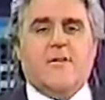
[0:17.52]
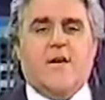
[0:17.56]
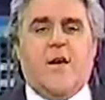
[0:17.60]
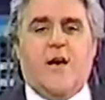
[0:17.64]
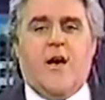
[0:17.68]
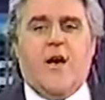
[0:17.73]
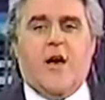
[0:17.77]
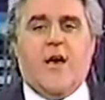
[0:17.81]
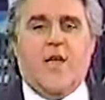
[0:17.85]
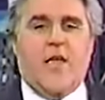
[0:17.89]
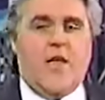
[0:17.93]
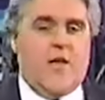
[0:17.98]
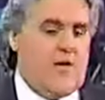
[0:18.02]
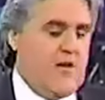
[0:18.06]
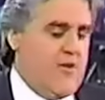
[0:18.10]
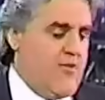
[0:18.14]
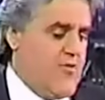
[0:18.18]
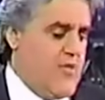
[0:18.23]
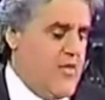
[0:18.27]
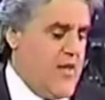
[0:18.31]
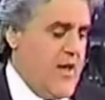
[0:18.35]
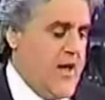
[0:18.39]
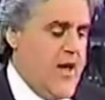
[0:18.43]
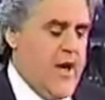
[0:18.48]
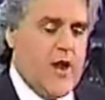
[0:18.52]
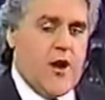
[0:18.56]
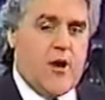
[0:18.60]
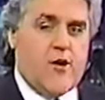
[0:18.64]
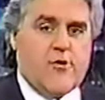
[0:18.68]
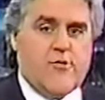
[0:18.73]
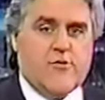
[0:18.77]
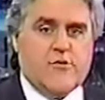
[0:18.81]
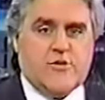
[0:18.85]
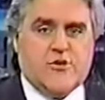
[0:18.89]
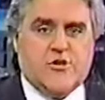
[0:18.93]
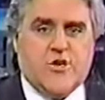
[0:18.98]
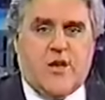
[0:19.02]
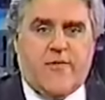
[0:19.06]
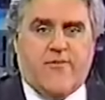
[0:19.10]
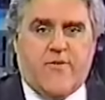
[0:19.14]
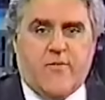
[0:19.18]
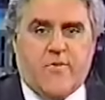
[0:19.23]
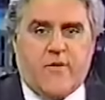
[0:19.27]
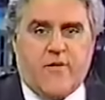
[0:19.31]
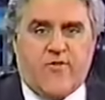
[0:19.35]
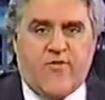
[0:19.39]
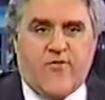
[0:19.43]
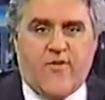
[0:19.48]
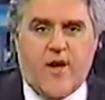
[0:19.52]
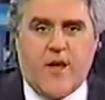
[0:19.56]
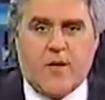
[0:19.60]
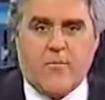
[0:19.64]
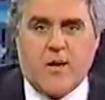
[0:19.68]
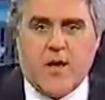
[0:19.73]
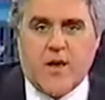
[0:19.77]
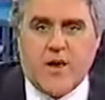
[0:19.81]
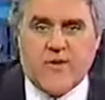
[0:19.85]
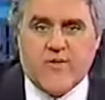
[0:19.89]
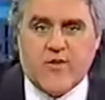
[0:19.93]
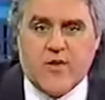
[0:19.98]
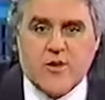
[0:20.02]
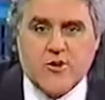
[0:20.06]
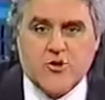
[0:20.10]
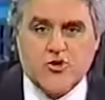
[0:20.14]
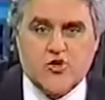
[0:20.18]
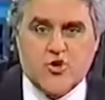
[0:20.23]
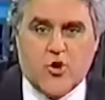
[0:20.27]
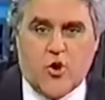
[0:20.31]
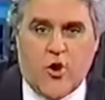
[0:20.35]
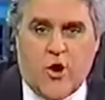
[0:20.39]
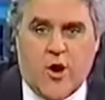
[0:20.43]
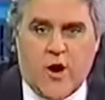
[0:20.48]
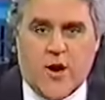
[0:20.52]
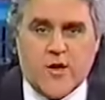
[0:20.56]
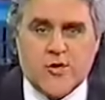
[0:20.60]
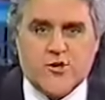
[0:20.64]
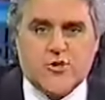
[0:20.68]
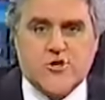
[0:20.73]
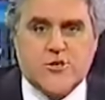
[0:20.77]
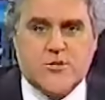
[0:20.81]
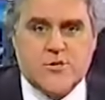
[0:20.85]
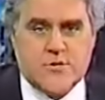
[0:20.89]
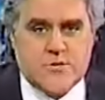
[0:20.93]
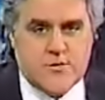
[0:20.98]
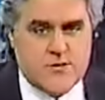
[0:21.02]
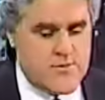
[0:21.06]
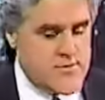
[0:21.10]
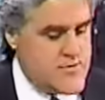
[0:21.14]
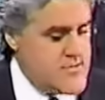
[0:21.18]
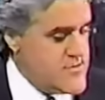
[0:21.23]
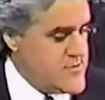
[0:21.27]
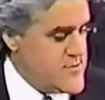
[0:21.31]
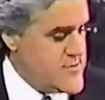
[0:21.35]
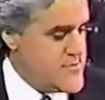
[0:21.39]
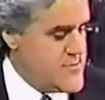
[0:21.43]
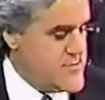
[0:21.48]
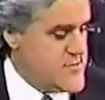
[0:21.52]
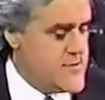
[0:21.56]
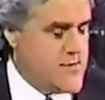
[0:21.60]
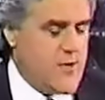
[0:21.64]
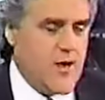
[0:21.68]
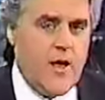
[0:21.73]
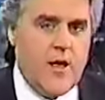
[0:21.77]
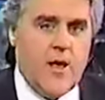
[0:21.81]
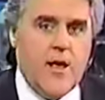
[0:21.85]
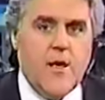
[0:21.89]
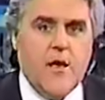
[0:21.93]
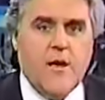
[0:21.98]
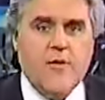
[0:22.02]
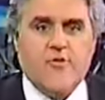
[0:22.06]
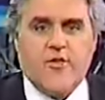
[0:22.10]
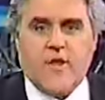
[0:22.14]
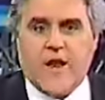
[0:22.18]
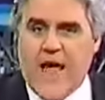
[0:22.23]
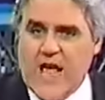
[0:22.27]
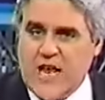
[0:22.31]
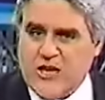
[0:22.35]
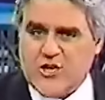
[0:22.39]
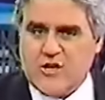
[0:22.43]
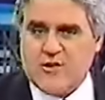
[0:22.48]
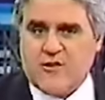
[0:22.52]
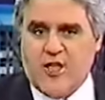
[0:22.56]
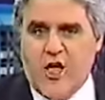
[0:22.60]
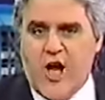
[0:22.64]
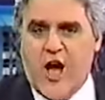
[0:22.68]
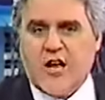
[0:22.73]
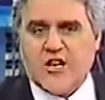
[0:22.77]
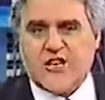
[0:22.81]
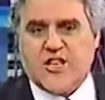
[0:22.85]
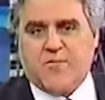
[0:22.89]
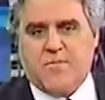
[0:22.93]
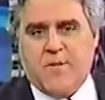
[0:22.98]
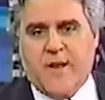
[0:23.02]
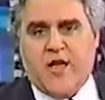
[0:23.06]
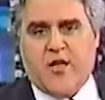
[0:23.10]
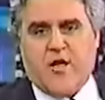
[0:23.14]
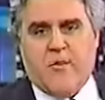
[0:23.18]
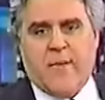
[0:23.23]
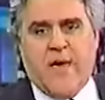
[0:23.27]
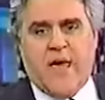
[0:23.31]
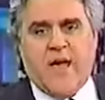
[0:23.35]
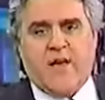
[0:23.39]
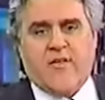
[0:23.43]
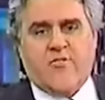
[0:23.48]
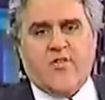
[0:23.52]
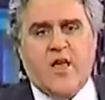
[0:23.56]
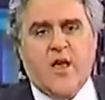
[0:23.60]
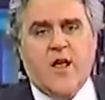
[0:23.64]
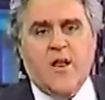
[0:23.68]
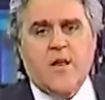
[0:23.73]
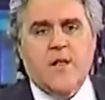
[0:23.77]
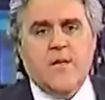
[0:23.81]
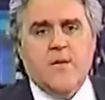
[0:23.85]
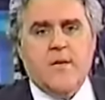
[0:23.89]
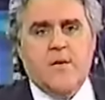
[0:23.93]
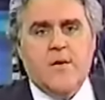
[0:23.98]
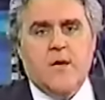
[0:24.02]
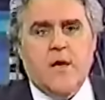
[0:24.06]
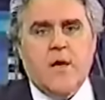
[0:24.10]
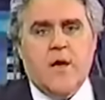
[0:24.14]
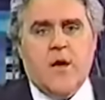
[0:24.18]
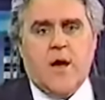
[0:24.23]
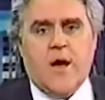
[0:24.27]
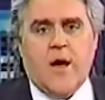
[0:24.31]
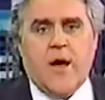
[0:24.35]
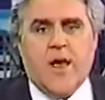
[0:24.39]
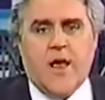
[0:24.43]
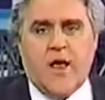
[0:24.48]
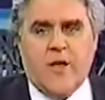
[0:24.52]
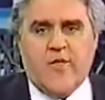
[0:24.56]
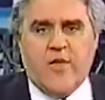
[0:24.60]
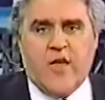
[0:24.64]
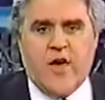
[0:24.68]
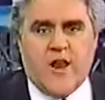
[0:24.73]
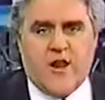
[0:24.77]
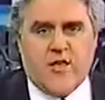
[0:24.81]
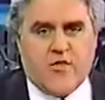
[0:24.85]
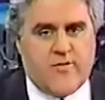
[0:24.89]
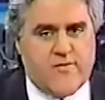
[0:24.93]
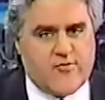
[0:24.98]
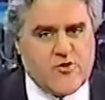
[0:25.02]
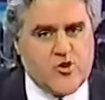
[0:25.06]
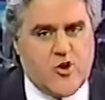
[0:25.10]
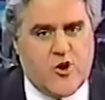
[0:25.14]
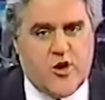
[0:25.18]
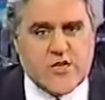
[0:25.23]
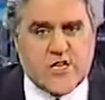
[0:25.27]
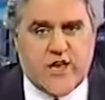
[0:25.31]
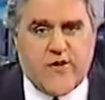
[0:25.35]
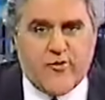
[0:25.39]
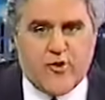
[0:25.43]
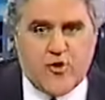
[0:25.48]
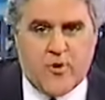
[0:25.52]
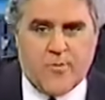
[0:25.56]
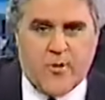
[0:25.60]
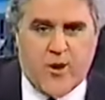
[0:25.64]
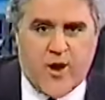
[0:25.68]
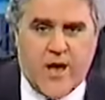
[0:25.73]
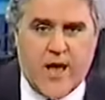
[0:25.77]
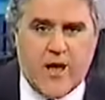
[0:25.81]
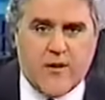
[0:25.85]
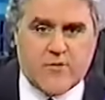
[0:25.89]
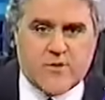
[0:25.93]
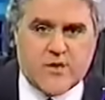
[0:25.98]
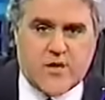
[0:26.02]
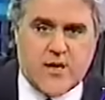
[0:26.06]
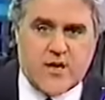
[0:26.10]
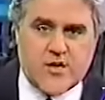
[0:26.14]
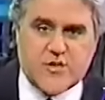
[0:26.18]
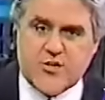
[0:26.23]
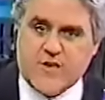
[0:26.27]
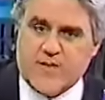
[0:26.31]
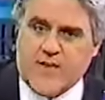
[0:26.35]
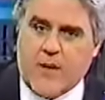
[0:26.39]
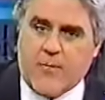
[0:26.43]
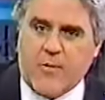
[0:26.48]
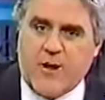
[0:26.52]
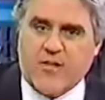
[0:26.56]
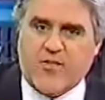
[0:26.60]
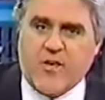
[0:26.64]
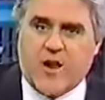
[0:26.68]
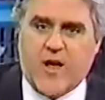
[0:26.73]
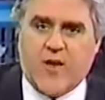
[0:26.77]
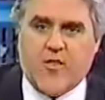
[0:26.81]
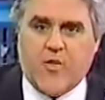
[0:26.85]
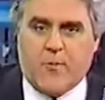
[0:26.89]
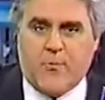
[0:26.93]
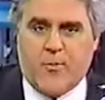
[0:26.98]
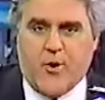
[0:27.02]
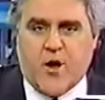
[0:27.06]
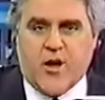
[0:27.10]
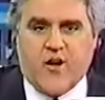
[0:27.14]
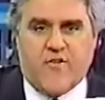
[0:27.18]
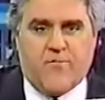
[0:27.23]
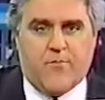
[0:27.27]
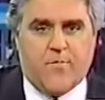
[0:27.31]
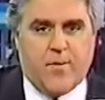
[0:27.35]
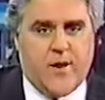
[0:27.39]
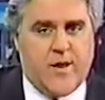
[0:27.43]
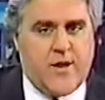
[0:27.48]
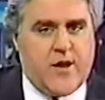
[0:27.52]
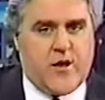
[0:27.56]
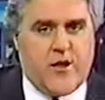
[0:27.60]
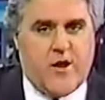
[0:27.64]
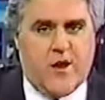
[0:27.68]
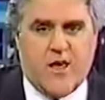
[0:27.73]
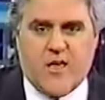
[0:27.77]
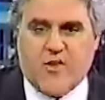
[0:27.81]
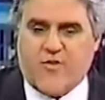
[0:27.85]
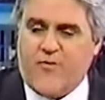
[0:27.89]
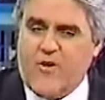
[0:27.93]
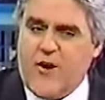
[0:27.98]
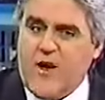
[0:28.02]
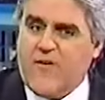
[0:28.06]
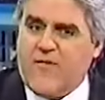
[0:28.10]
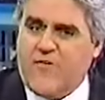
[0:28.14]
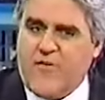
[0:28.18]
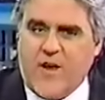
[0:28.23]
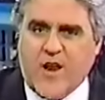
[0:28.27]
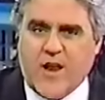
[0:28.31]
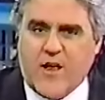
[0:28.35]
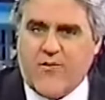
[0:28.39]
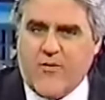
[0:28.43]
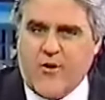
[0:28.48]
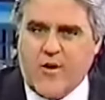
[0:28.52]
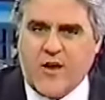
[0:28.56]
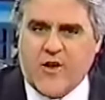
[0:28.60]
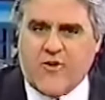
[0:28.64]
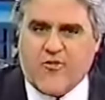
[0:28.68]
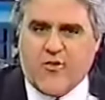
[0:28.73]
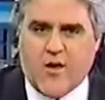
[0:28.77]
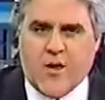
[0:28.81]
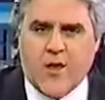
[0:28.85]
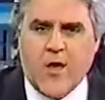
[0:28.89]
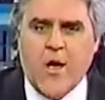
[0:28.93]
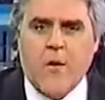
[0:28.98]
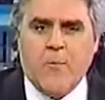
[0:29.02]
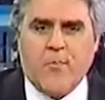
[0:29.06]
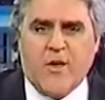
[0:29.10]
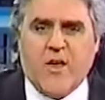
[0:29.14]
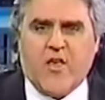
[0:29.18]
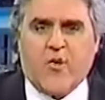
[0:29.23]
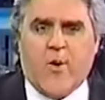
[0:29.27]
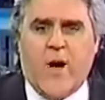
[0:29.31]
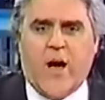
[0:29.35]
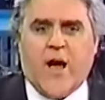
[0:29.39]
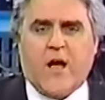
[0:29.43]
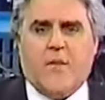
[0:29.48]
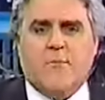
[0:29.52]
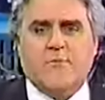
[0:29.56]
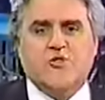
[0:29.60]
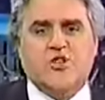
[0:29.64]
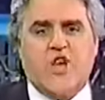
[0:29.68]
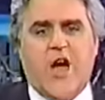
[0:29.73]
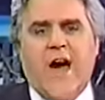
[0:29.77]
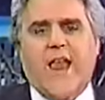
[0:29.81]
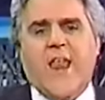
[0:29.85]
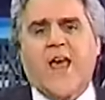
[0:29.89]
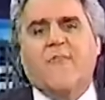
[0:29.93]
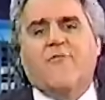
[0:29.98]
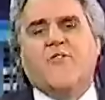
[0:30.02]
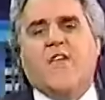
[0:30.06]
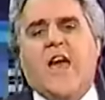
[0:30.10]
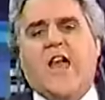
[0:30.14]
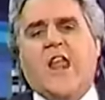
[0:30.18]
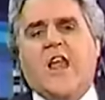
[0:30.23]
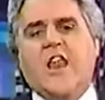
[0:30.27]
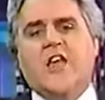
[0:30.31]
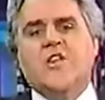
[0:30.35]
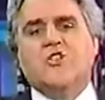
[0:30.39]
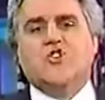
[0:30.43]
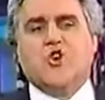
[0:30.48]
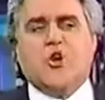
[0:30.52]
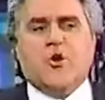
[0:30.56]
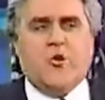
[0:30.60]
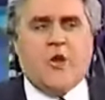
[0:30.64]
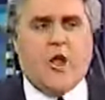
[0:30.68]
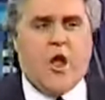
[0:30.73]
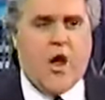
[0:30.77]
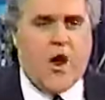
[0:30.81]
Uh, he is the editor-in-chief of this fine magazine, George. The nation's largest political magazine. Uh, he and the editors of George have a new book out, uh, just came out today, The Book of Political Lists. Very funny, very interesting. Please welcome John F. Kennedy, Jr.